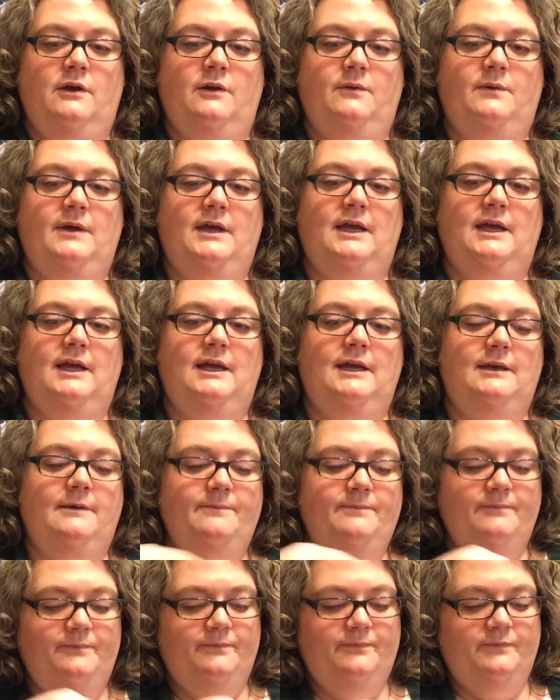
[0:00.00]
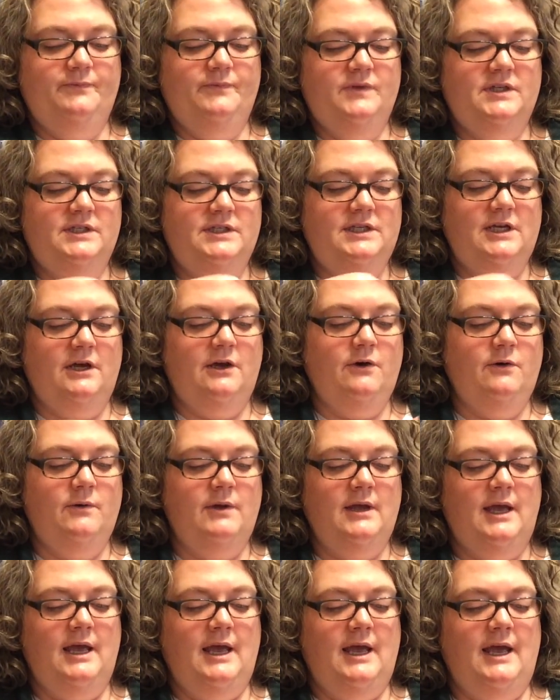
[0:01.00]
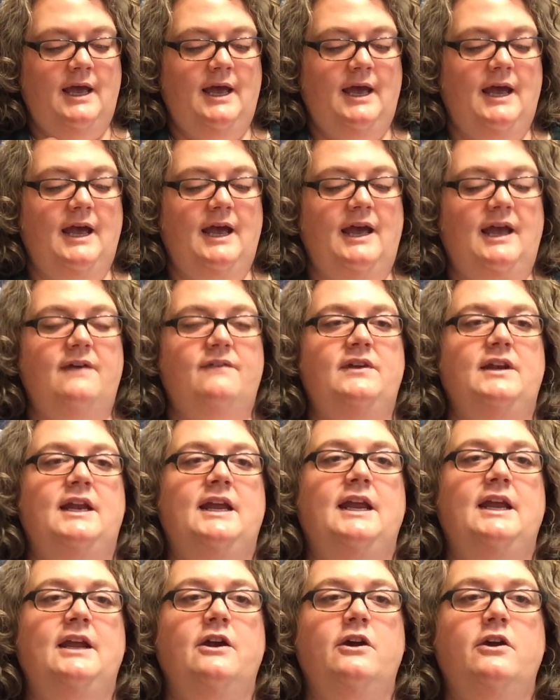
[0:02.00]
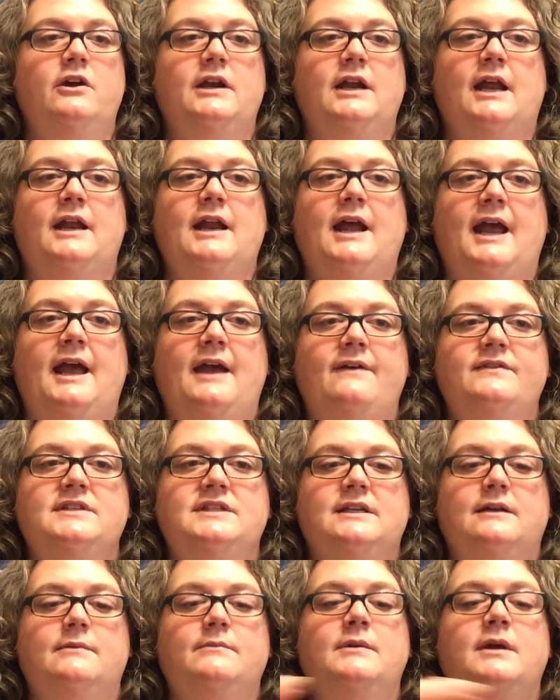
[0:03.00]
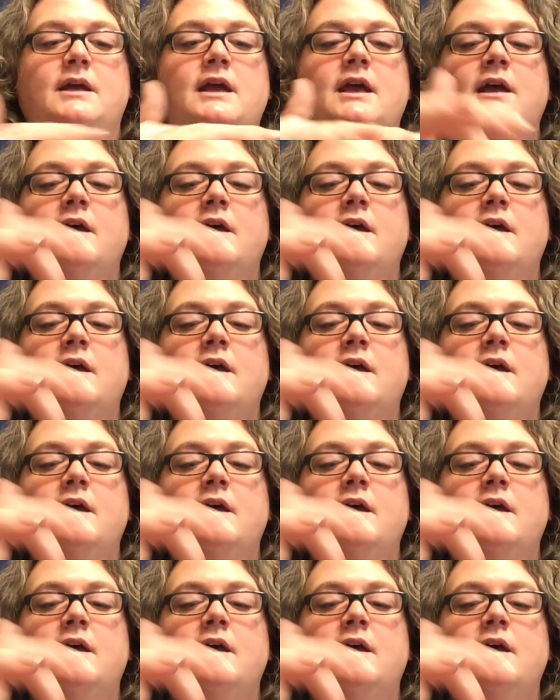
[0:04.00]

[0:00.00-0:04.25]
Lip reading: Okay, so I have it here and then I have some